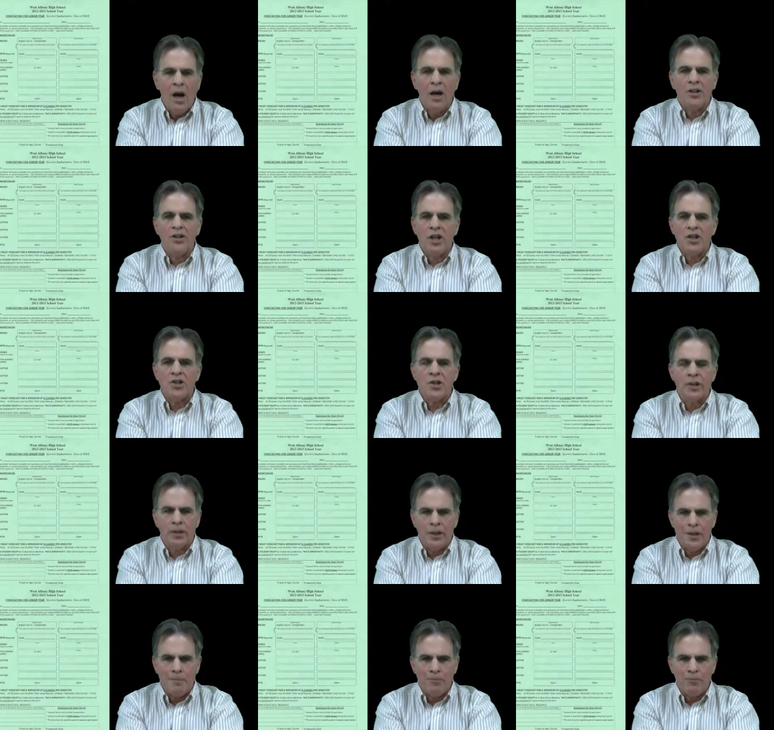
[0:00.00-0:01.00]

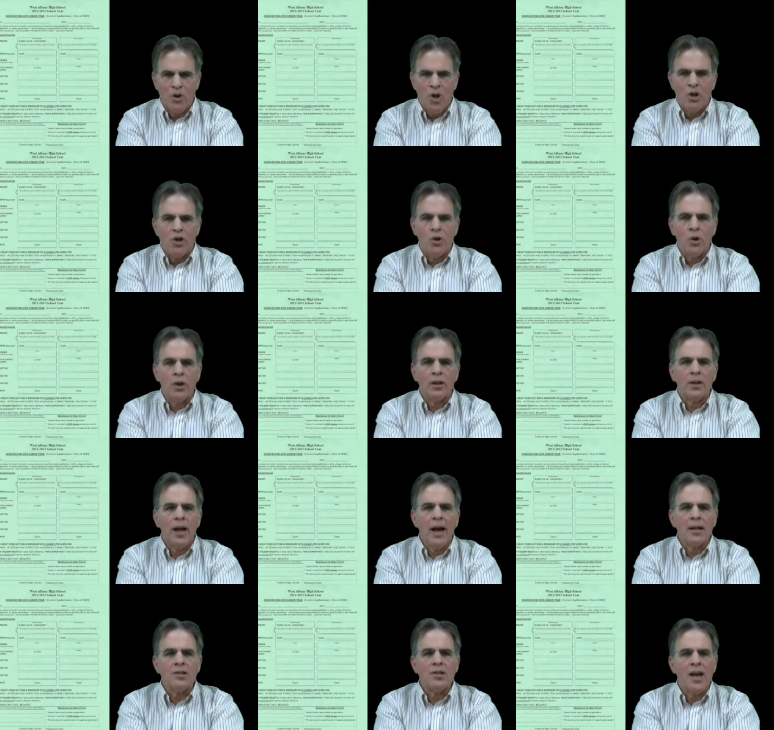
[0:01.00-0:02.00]
Additionally, your
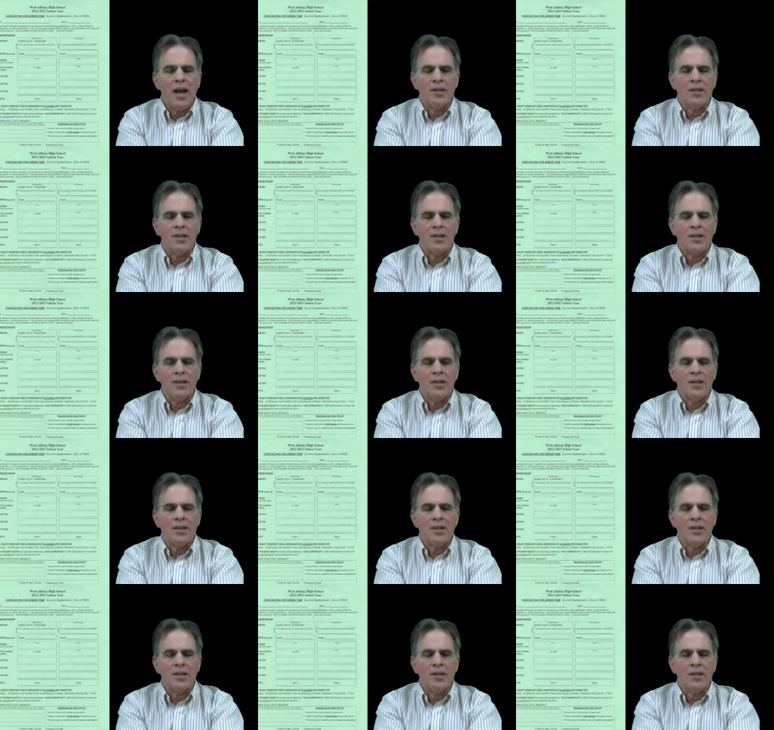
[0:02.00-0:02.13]
class